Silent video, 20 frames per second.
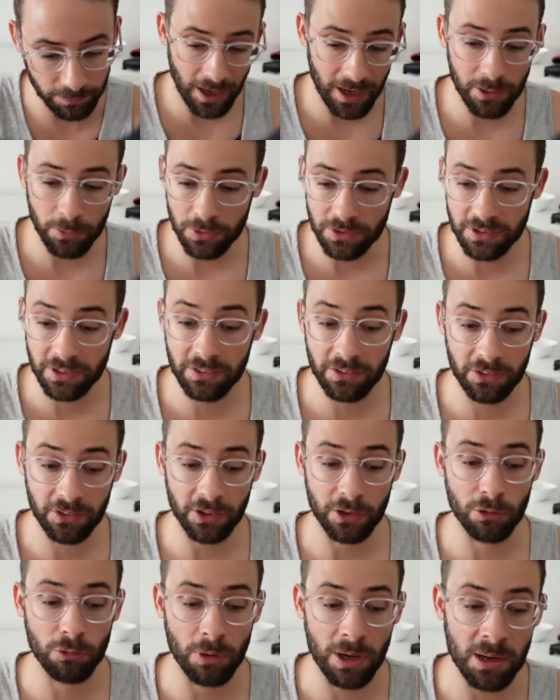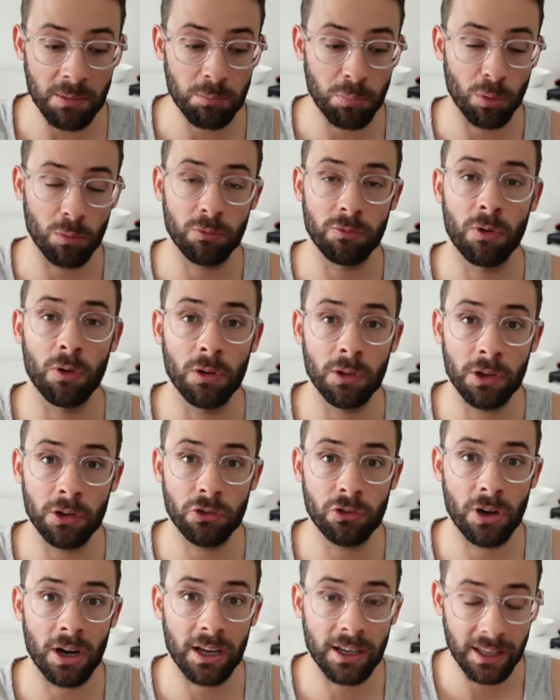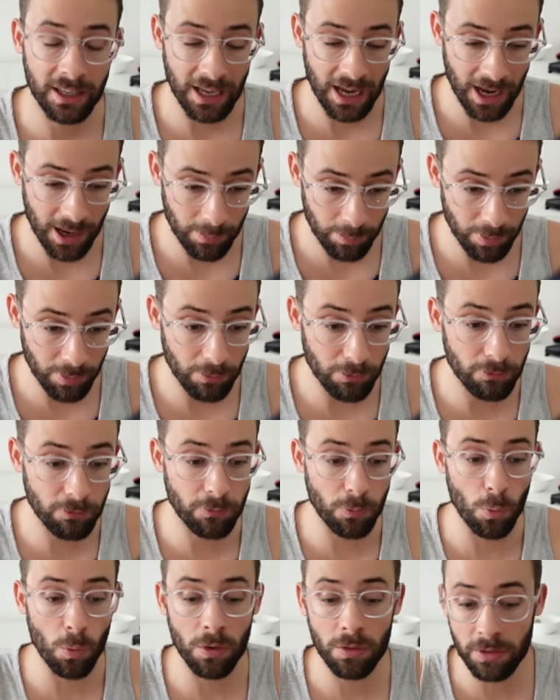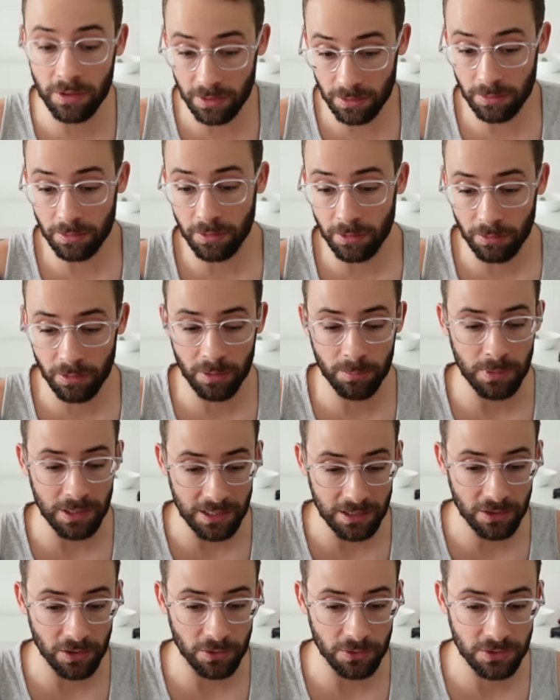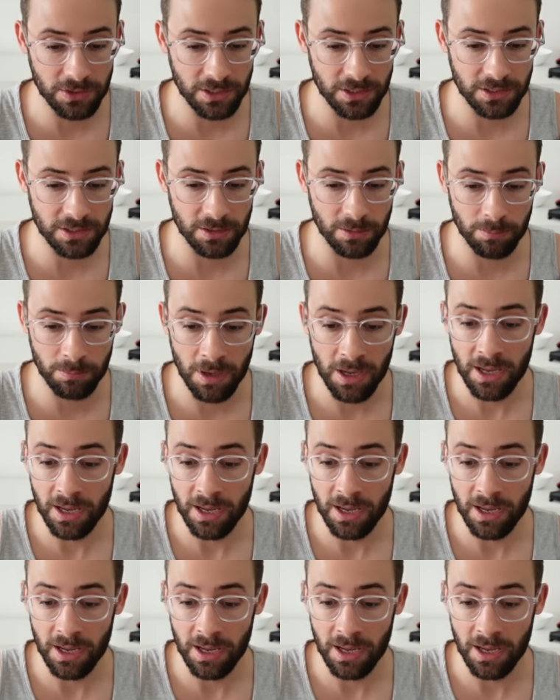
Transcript: Anyways, this is a great portfolio tracking app for the Ethereum ecosystem,